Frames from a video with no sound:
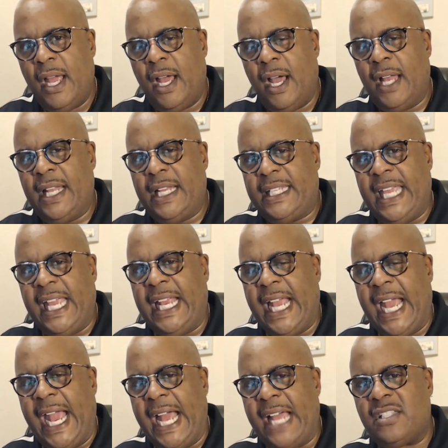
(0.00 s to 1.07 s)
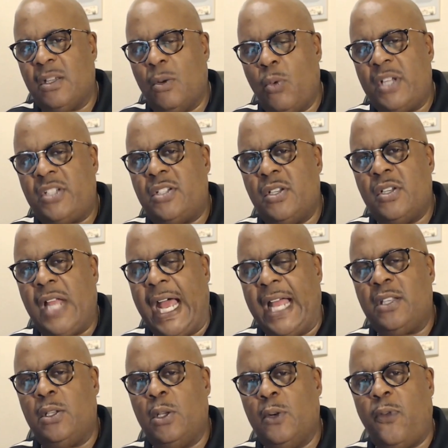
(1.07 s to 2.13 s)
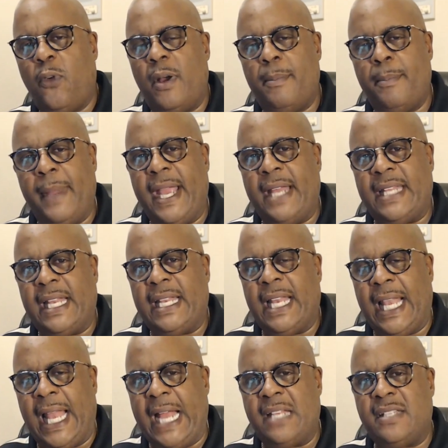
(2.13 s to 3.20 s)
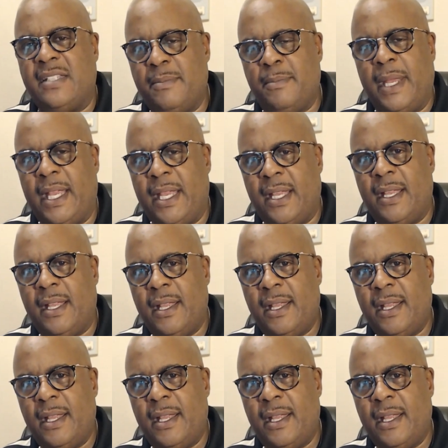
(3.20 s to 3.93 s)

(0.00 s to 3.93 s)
the king asks him, what should I do for a man that delights in me?